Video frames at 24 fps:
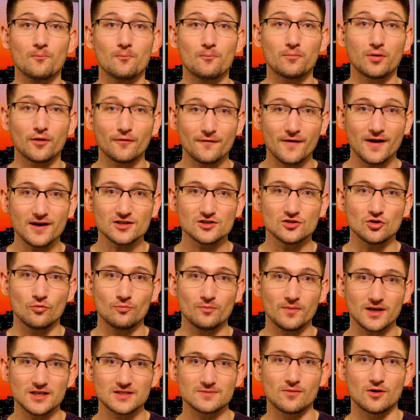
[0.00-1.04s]
professional
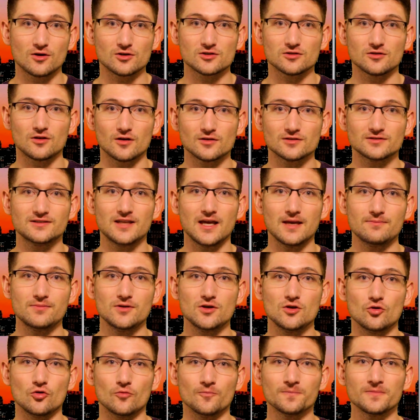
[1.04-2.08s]
mixed martial arts
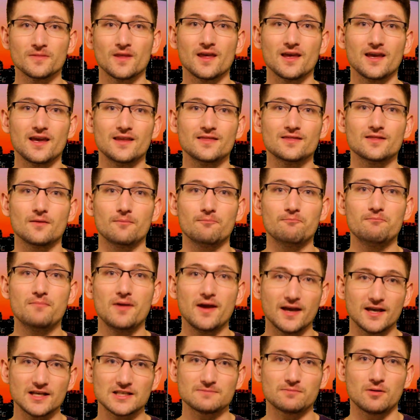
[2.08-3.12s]
debut in the
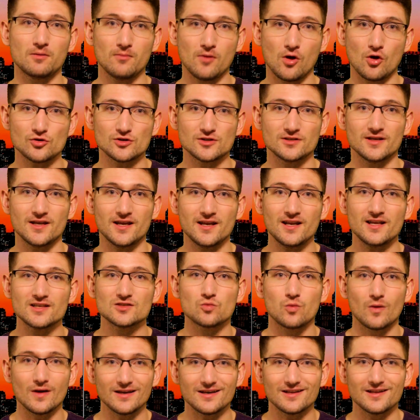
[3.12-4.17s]
biggest promotion in his
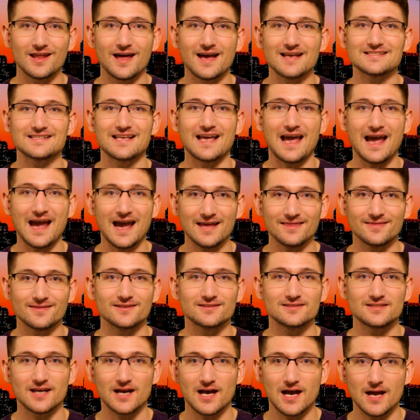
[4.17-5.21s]
weight class at the
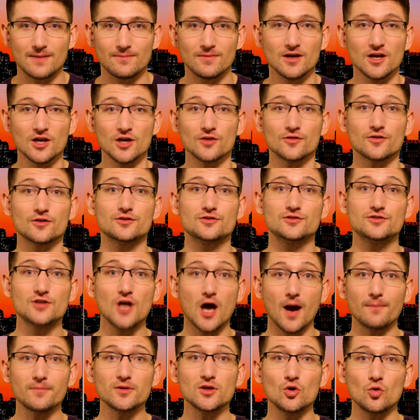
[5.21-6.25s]
time, the
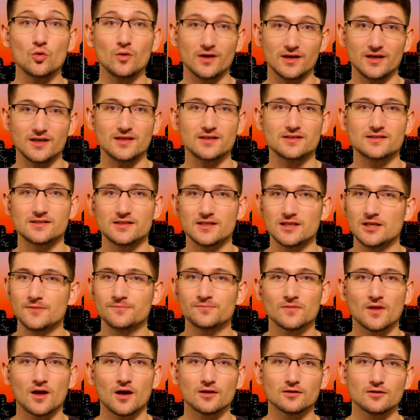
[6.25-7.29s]
WEC,
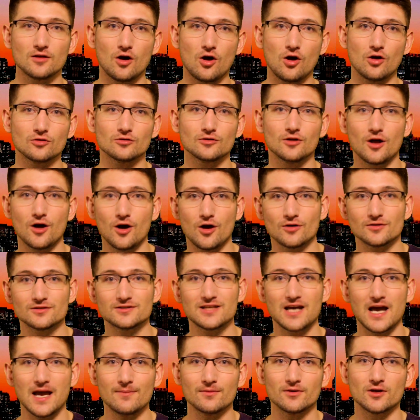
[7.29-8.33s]
a long
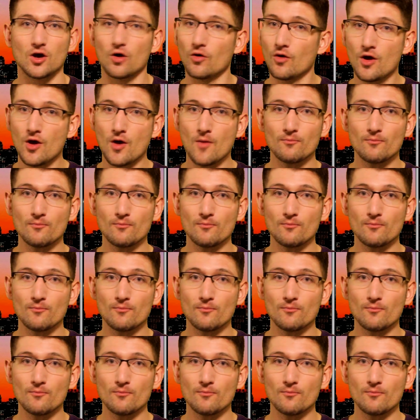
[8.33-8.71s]
time ago.